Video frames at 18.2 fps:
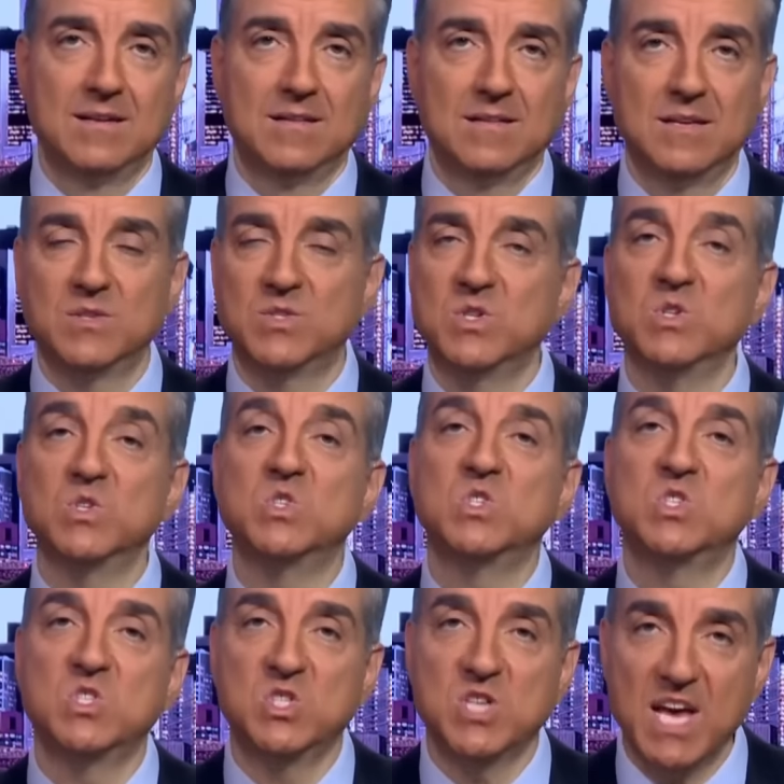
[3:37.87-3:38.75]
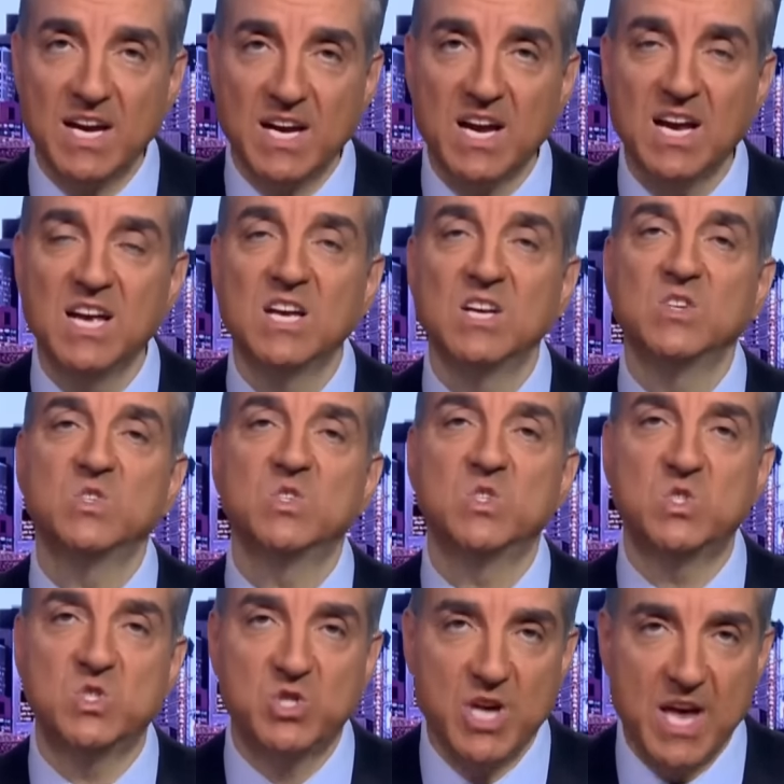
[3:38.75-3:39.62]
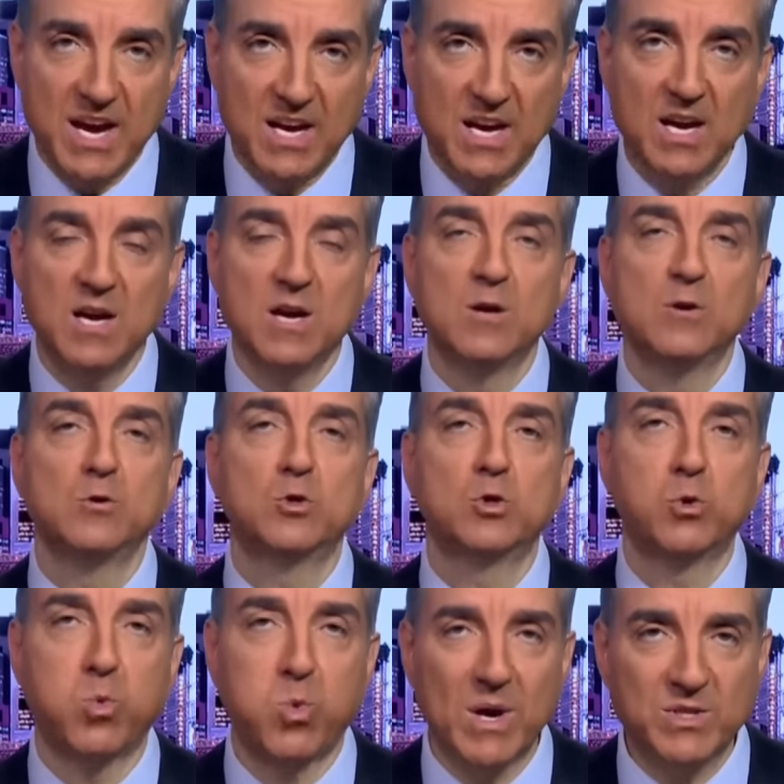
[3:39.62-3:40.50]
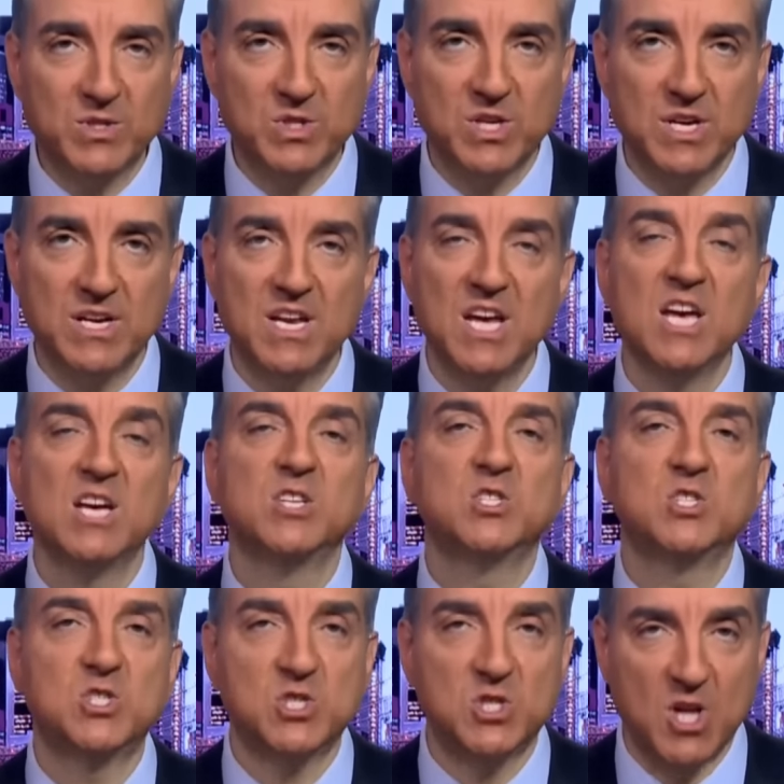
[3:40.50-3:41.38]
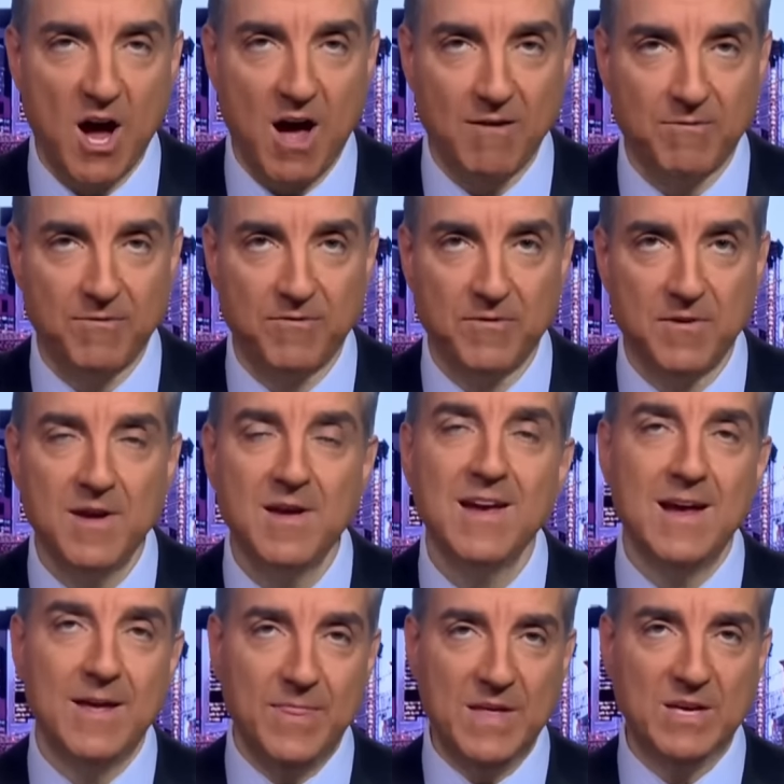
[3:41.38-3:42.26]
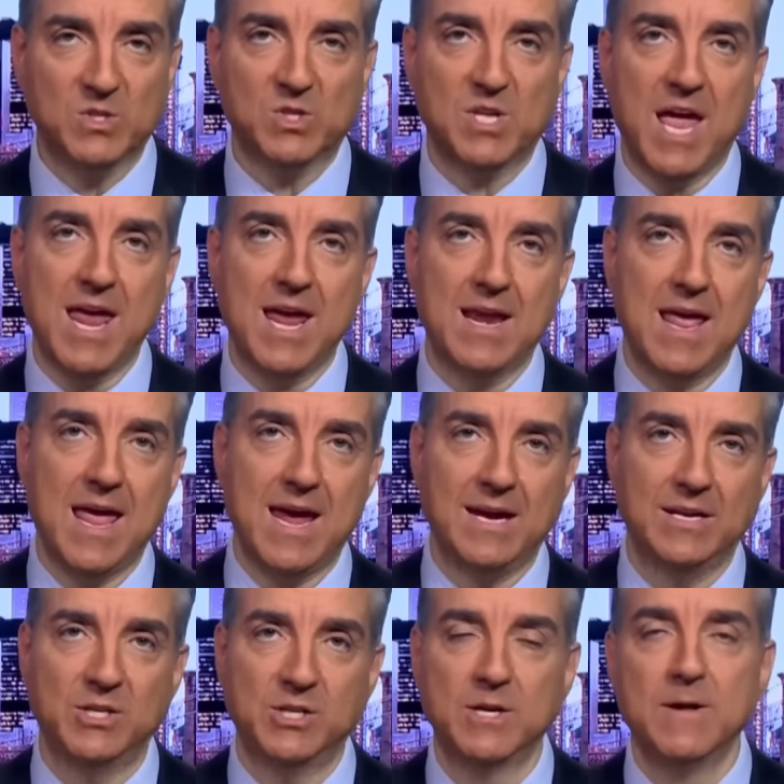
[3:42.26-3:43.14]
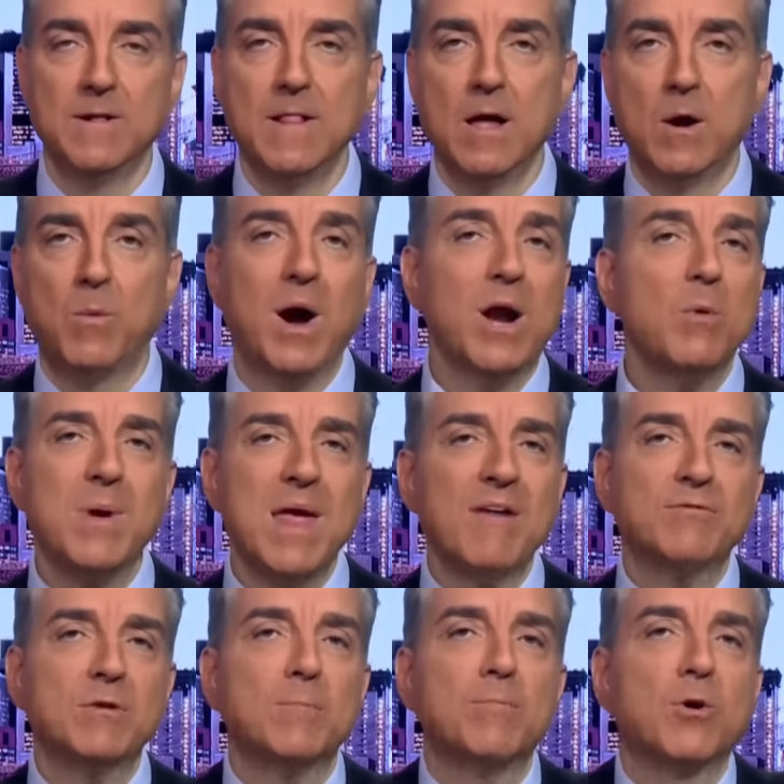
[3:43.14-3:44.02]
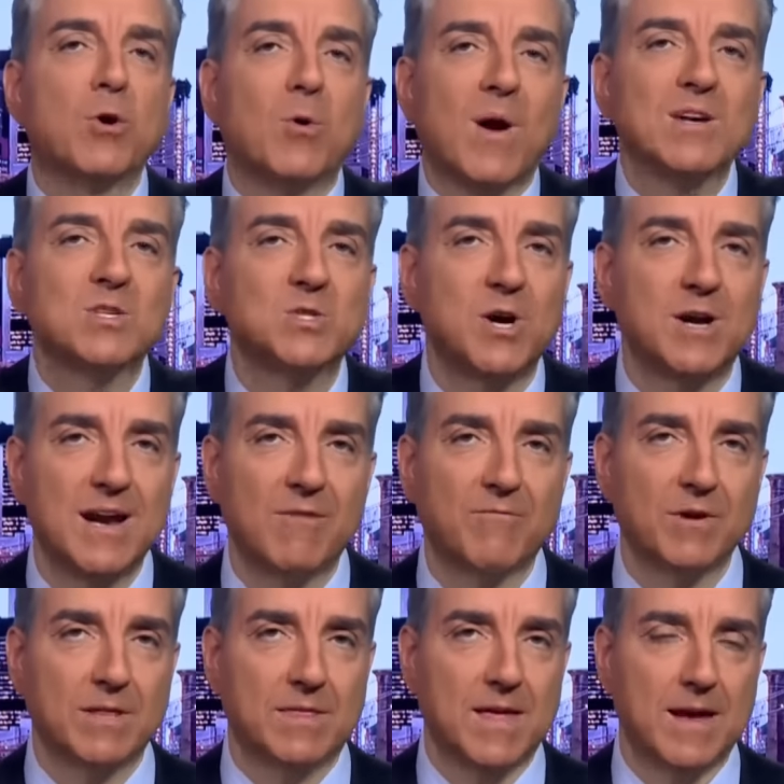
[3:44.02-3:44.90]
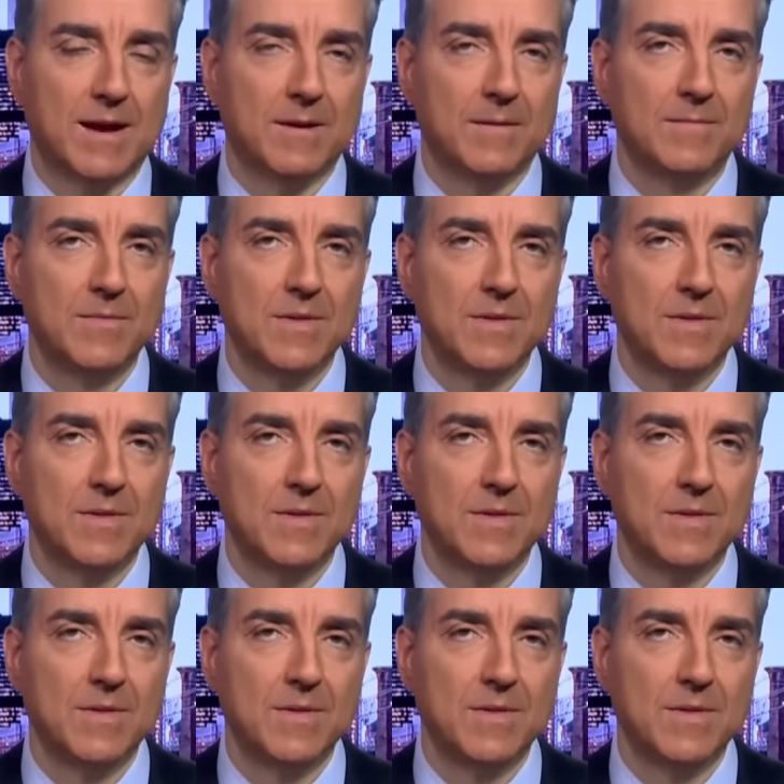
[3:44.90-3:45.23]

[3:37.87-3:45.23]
This is sick, sick, twisted stuff in this day and age. Why do we have to progress on everything?